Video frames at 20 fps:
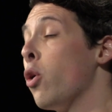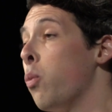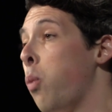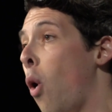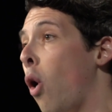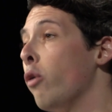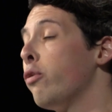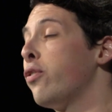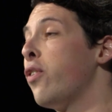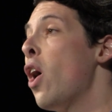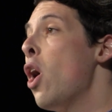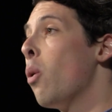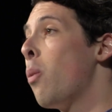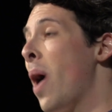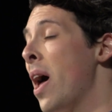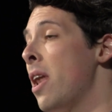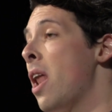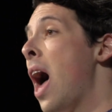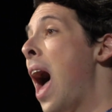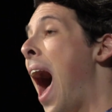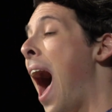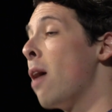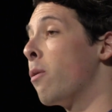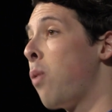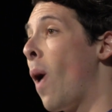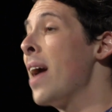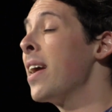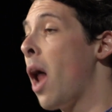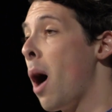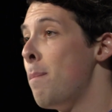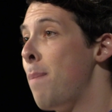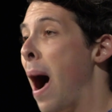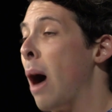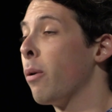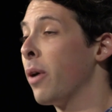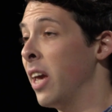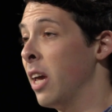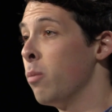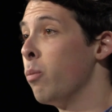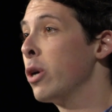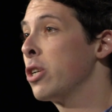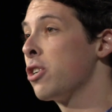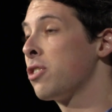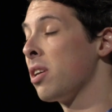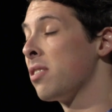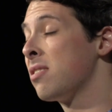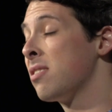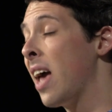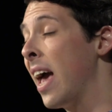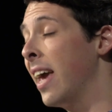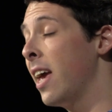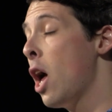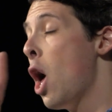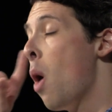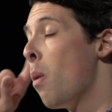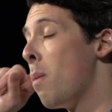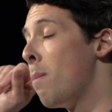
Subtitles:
The wolf when I write about him, which is to say,